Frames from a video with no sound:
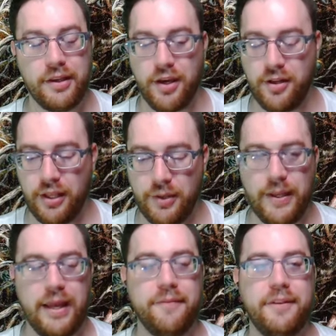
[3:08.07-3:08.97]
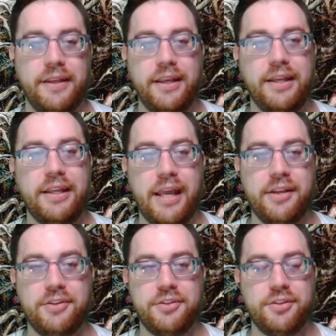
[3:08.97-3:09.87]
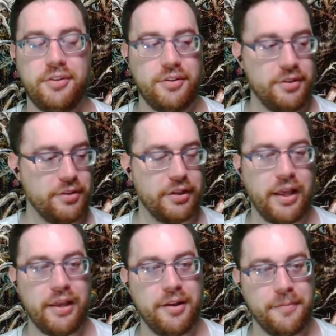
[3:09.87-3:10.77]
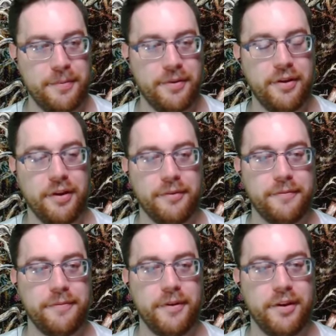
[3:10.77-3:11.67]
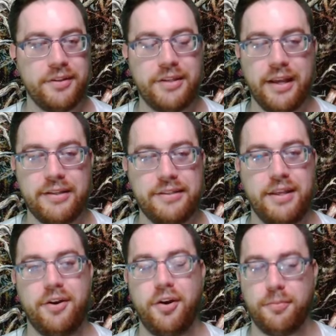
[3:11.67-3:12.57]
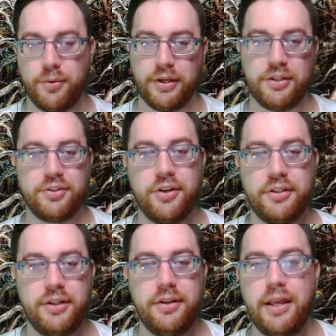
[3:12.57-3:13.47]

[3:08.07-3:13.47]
Kind of like we have the EDH lineup of decks that are all pre-constructed.